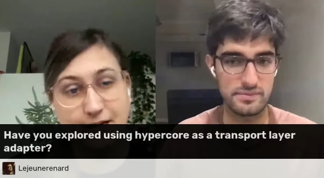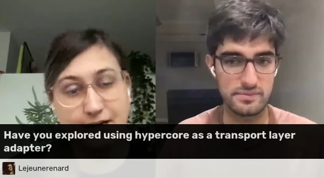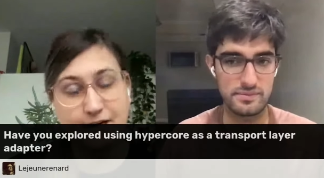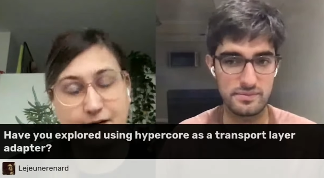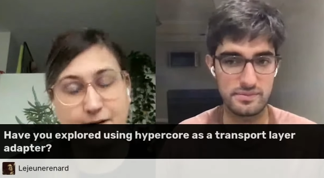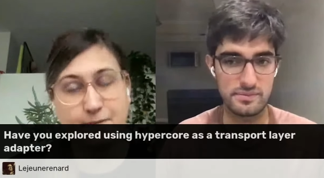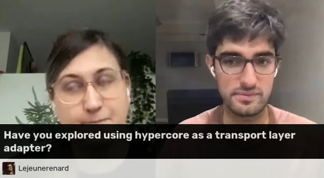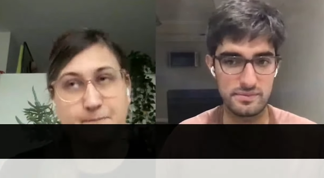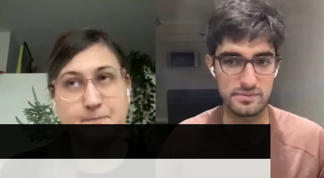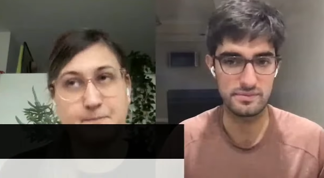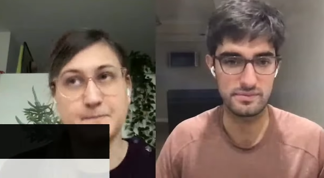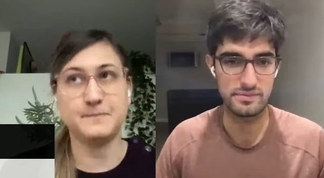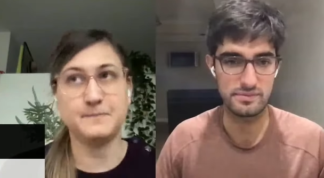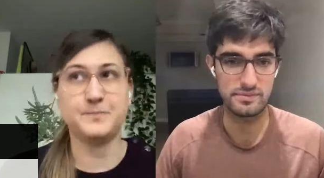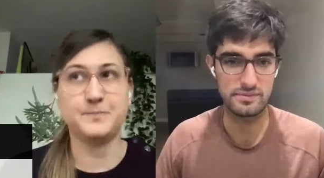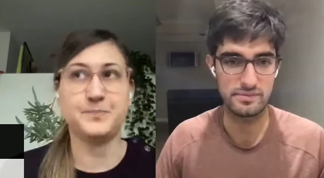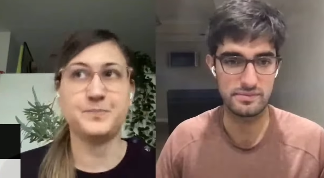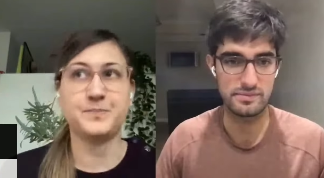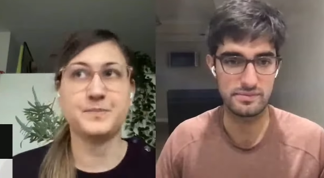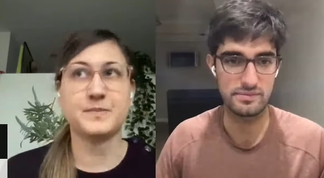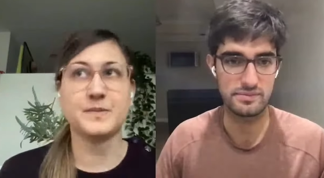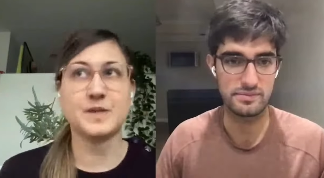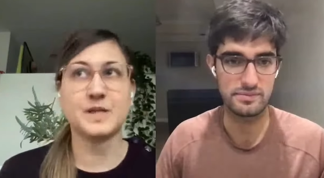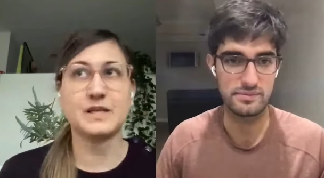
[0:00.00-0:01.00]

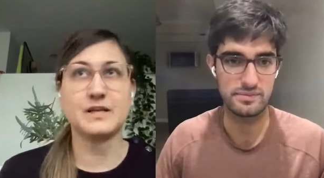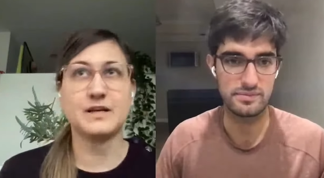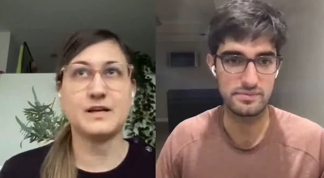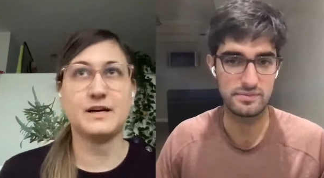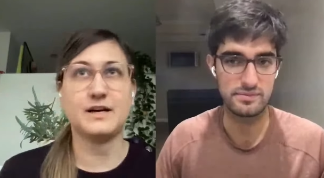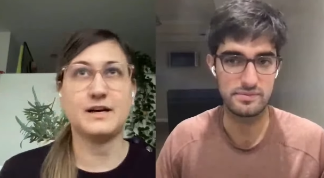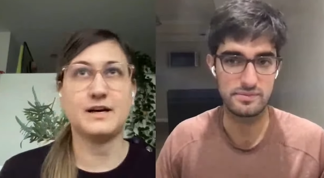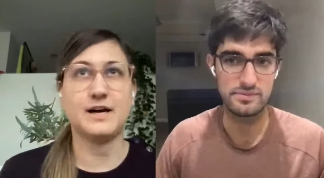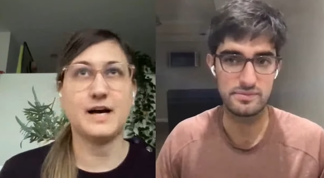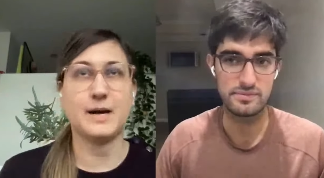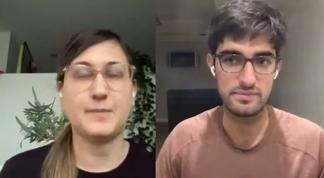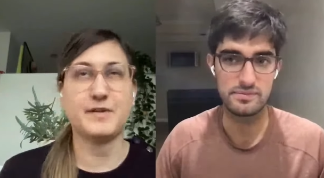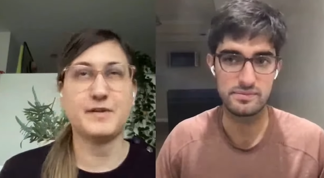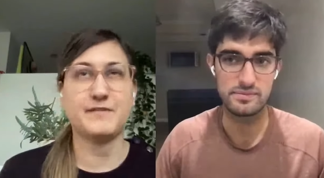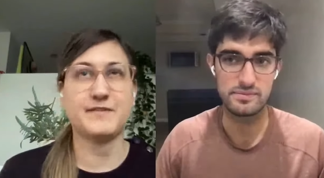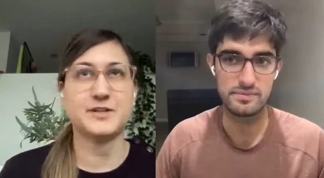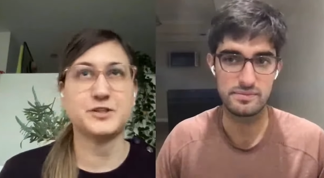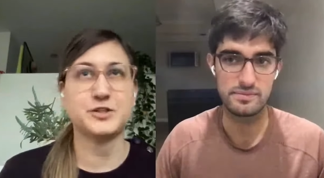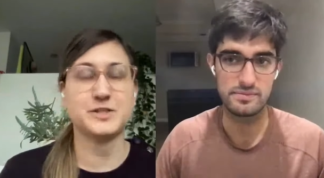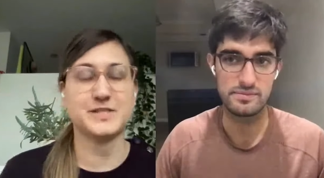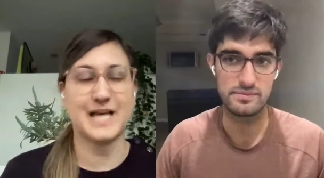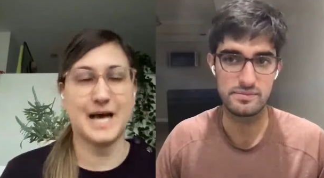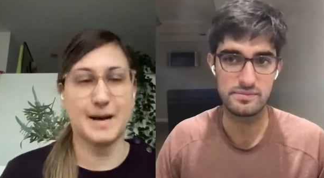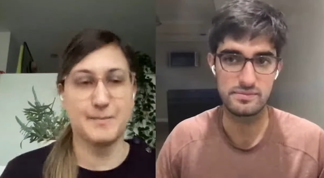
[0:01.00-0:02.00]
Speaker 1: Um, uh,
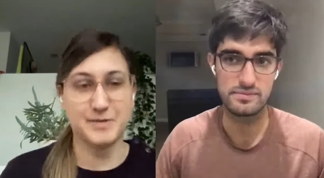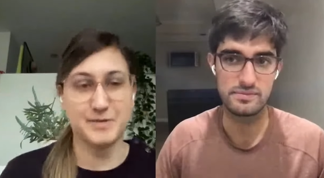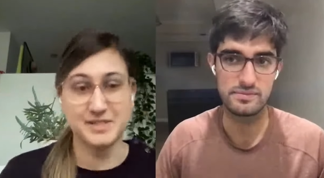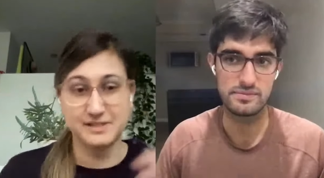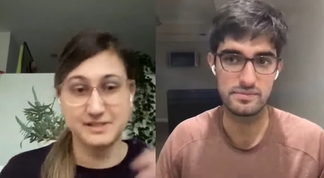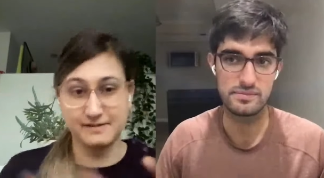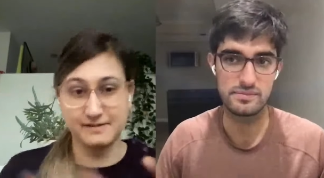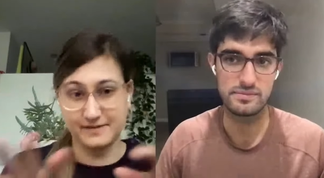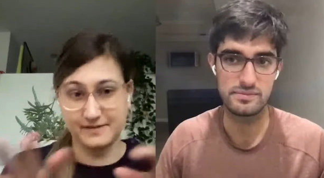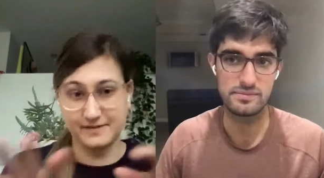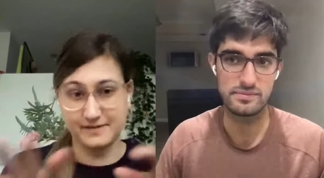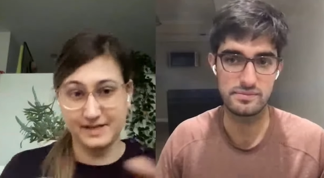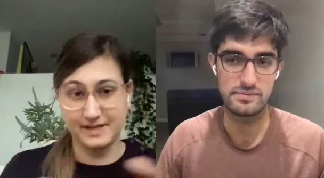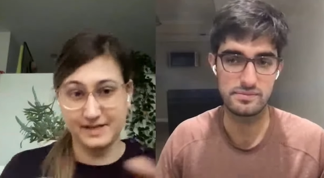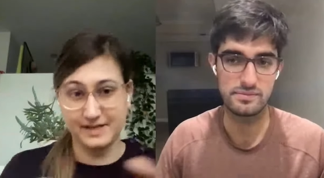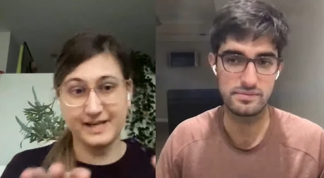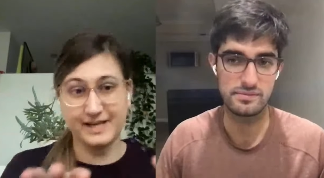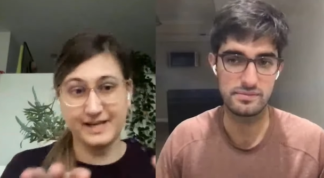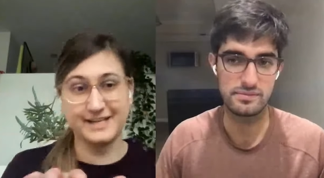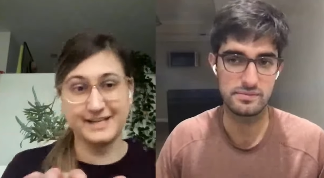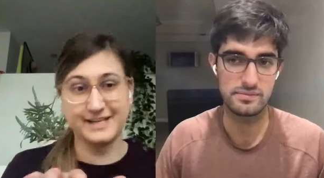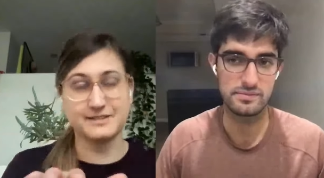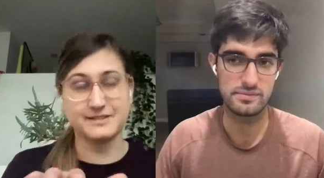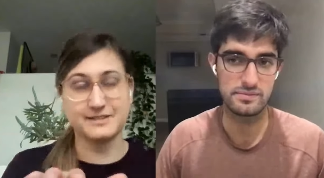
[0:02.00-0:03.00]
IPFS just happened to
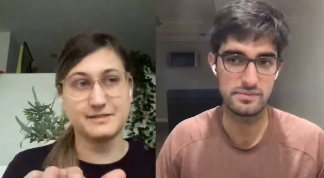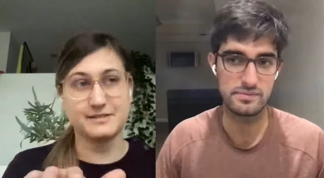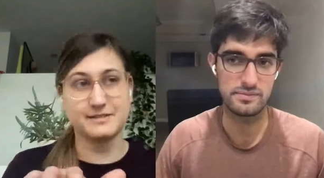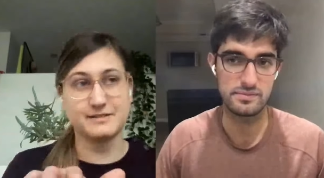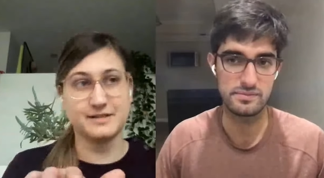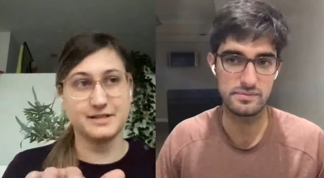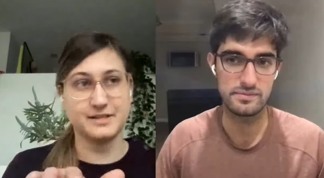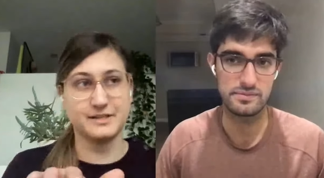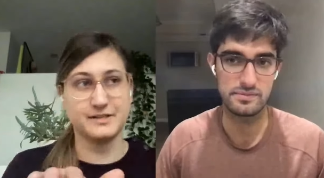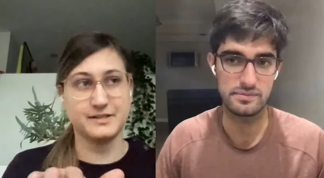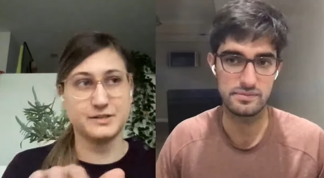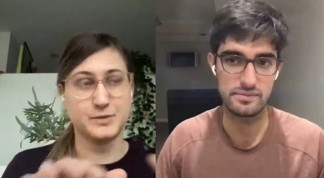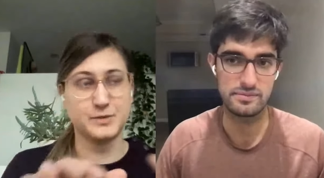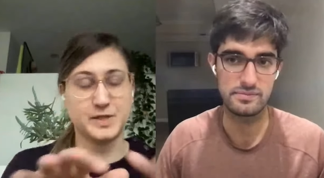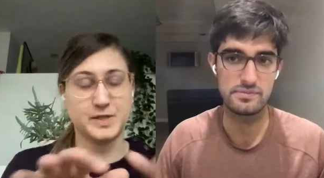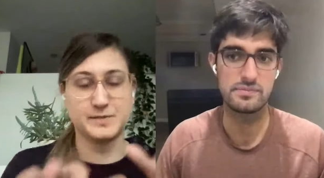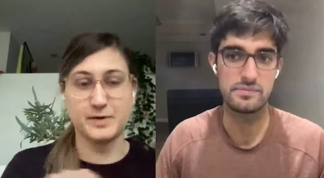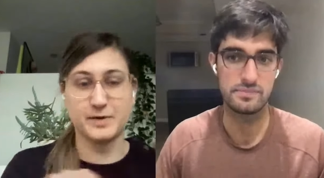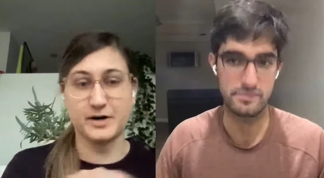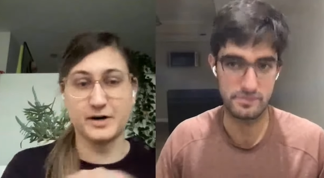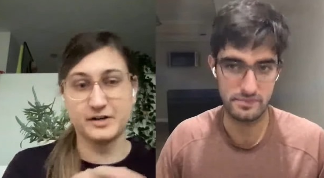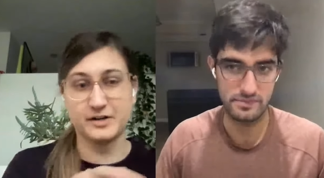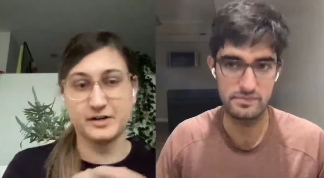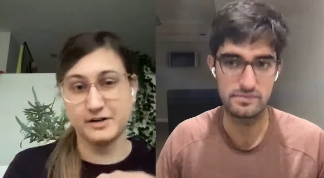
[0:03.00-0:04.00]
hit the
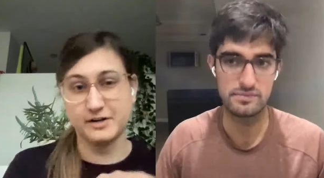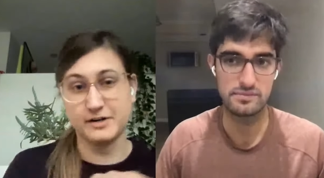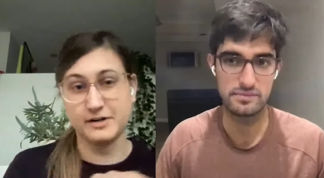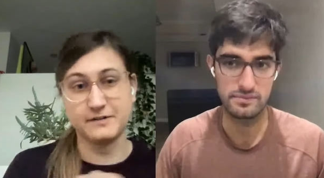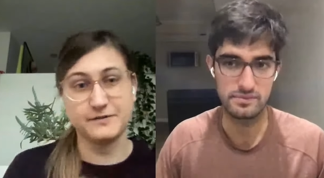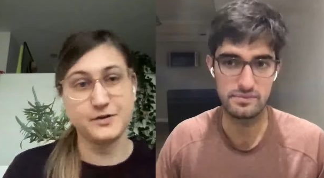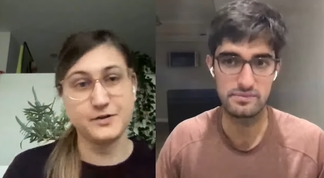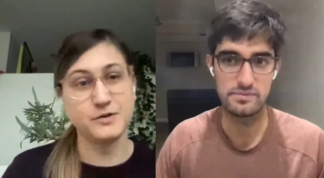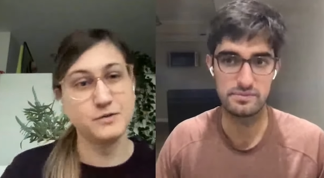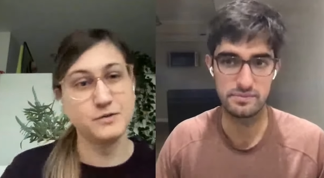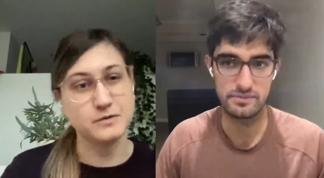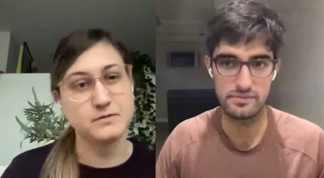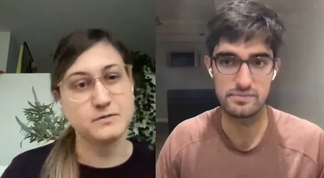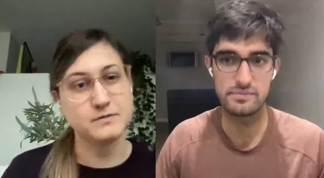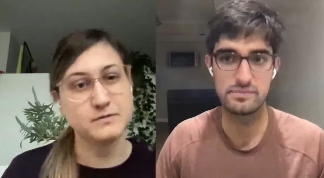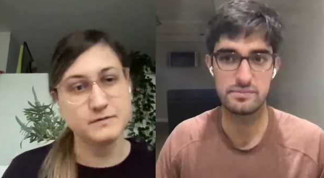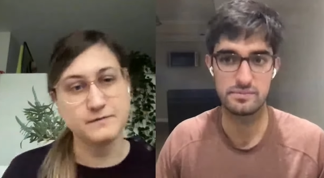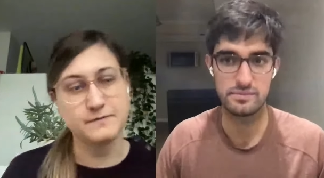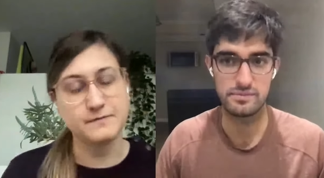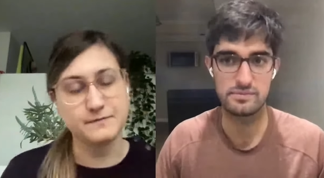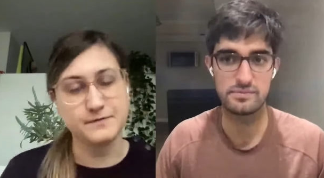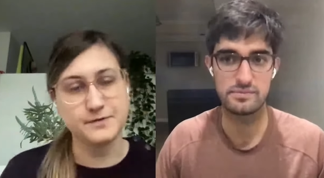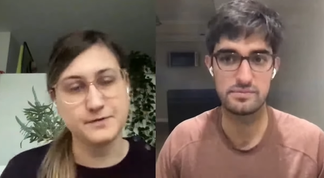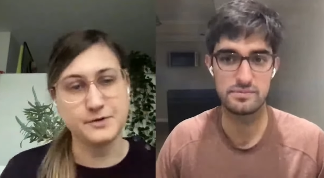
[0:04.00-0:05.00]
sweet spot on, on a
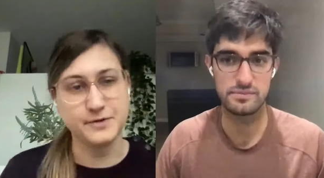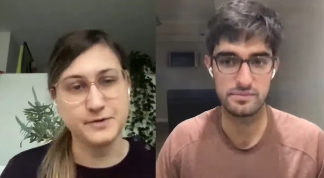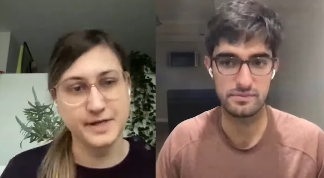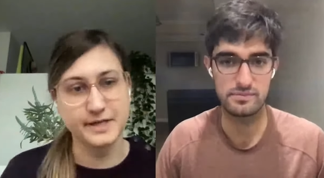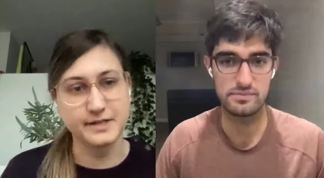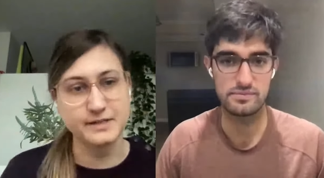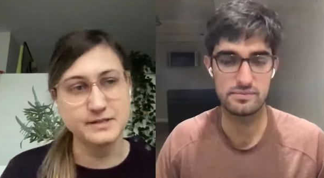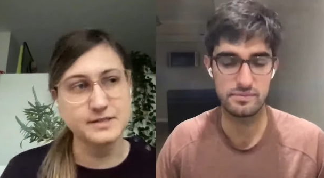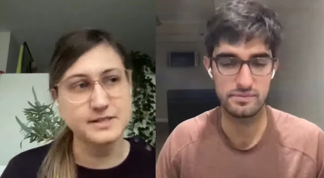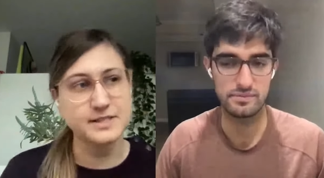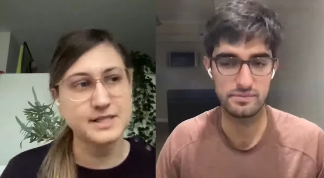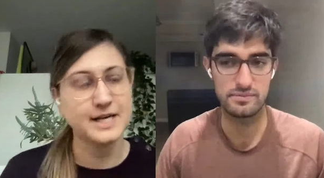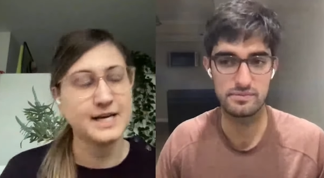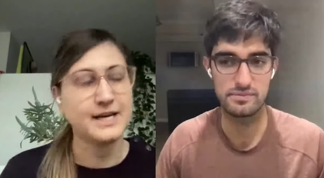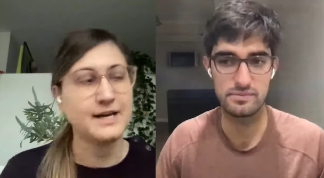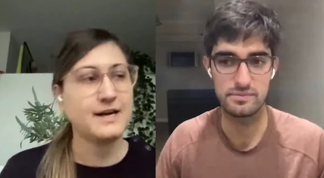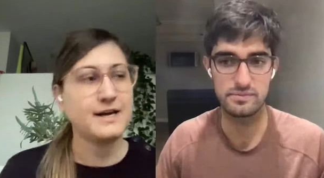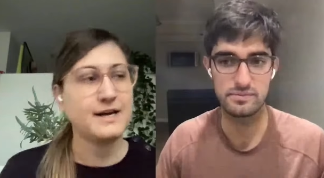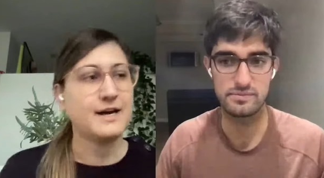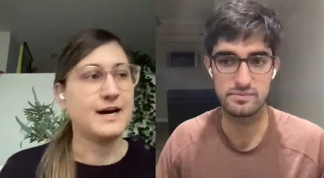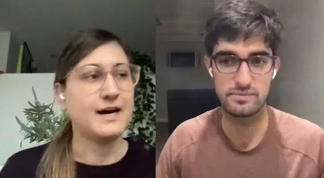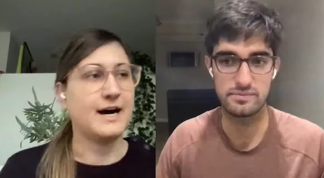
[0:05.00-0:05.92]
few few things.